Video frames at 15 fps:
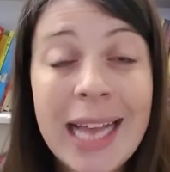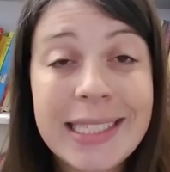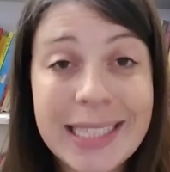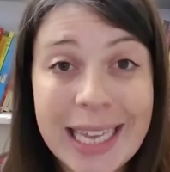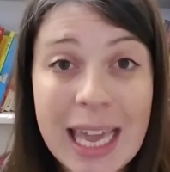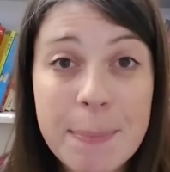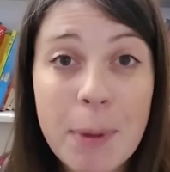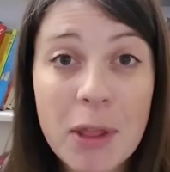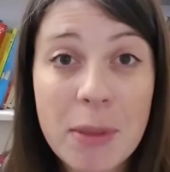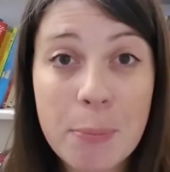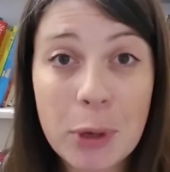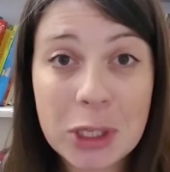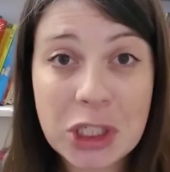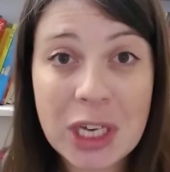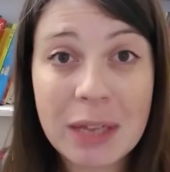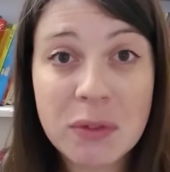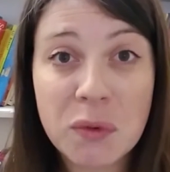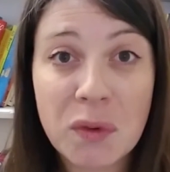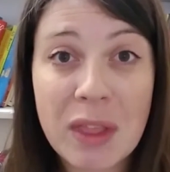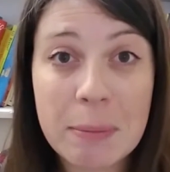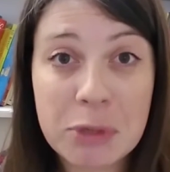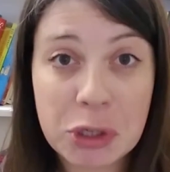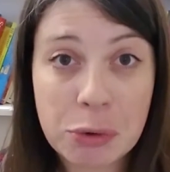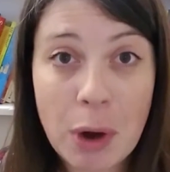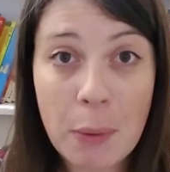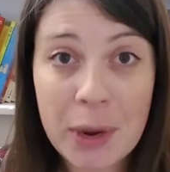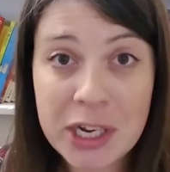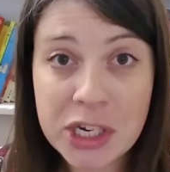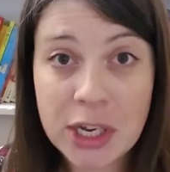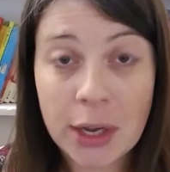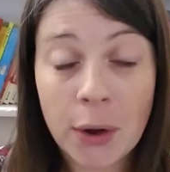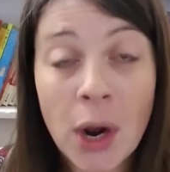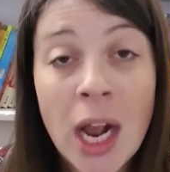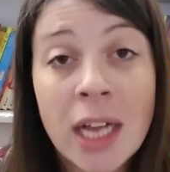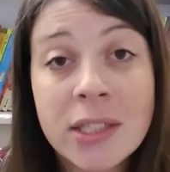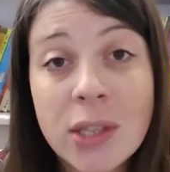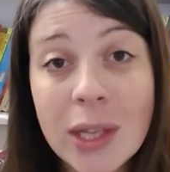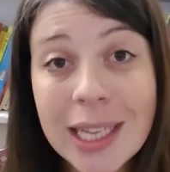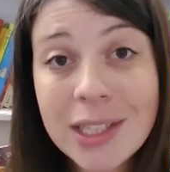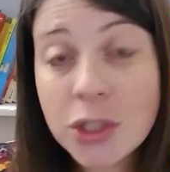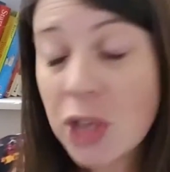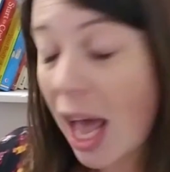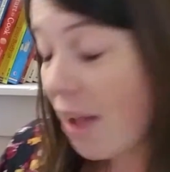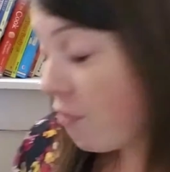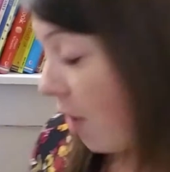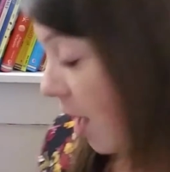keep on the bookshelves for them to grow into. So let's dive